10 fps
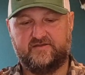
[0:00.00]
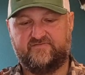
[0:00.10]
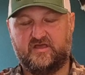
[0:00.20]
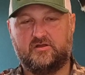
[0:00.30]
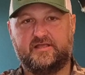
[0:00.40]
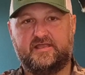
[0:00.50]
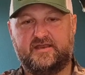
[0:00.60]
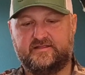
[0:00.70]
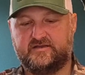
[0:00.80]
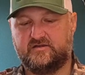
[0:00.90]
if y'all are
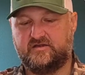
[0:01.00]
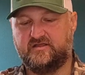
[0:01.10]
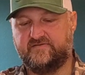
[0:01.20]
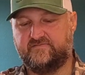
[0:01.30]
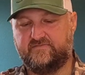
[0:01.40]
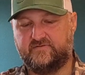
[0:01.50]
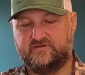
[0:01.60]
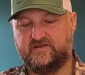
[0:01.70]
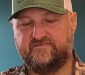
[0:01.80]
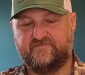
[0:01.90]
getting out there to
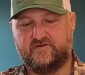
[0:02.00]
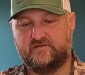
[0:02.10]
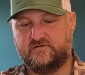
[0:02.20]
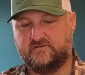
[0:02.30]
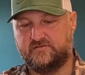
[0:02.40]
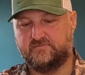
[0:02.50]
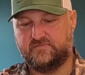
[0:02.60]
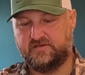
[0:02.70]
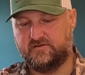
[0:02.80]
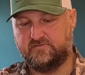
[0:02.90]
dove hunt,
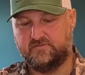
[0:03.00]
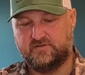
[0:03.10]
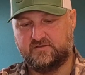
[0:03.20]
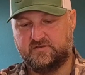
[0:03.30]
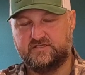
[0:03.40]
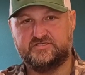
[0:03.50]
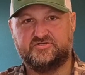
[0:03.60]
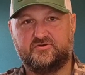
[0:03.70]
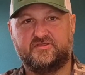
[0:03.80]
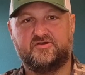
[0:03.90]

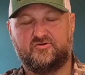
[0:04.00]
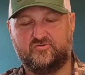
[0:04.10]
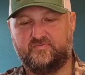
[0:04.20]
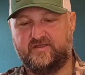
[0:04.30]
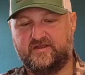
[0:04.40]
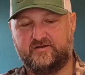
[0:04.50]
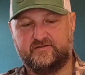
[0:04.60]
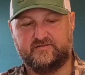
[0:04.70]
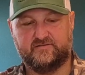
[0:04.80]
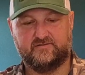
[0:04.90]
enjoy the cold beer
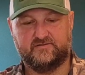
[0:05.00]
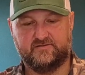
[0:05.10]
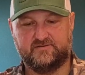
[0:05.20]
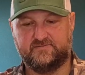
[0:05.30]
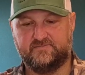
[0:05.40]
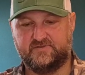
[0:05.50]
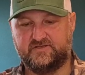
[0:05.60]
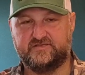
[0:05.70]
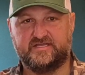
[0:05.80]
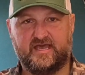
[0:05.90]
and the
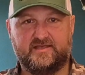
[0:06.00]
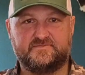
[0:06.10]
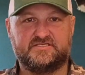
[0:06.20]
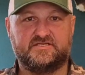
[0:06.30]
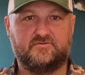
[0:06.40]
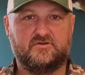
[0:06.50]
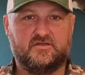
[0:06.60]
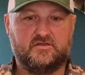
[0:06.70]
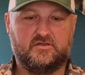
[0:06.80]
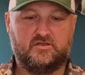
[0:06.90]
good times. So,
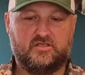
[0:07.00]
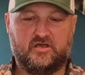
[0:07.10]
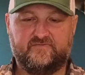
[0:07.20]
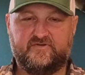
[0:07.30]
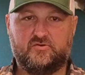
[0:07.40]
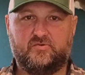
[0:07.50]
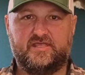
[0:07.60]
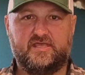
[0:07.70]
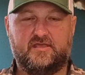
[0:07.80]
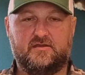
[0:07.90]
y'all have a good
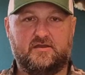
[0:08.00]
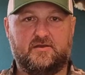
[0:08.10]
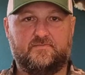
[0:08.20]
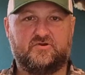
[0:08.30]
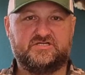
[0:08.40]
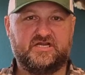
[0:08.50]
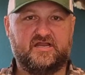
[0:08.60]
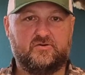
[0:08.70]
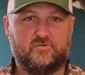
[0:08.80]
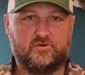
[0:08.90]
weekend, and
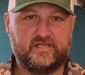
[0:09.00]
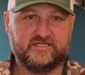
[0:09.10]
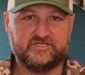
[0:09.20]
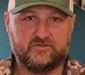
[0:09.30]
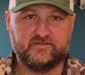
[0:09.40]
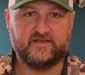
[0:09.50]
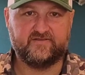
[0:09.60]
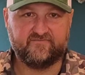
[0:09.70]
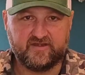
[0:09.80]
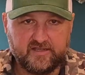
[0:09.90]
appreciate it, and we'll catch you on the
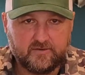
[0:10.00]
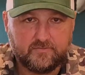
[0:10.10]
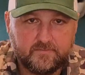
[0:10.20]
next video.